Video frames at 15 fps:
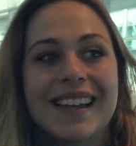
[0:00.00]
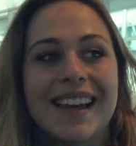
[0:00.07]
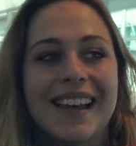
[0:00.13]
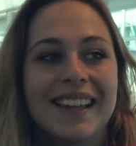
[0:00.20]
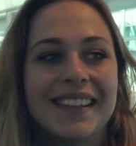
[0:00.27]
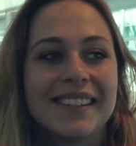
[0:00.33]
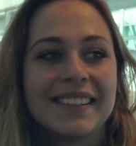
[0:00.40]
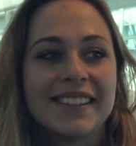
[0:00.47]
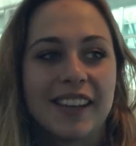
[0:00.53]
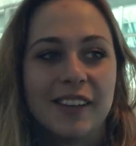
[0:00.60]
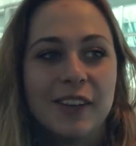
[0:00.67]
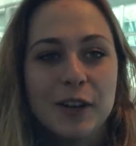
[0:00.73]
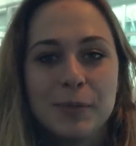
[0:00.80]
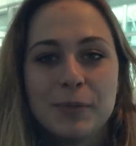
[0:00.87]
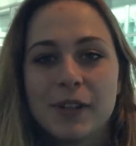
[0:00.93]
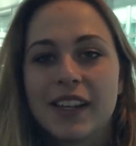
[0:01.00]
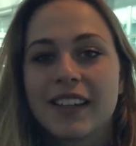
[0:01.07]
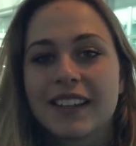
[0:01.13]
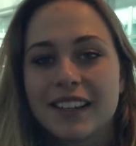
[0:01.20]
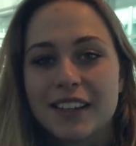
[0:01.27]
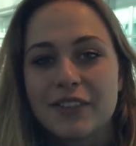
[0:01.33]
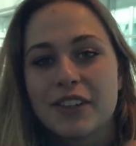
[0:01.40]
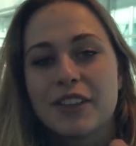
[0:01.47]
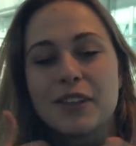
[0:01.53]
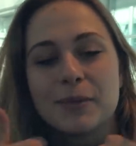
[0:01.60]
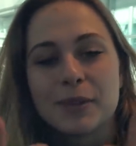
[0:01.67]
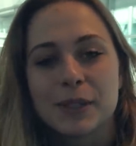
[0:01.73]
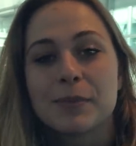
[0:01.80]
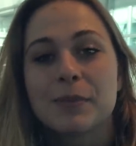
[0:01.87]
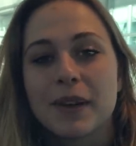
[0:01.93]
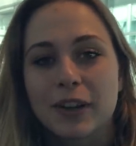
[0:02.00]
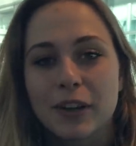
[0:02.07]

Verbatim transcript: And yeah, hope you like it, give it a thumbs up,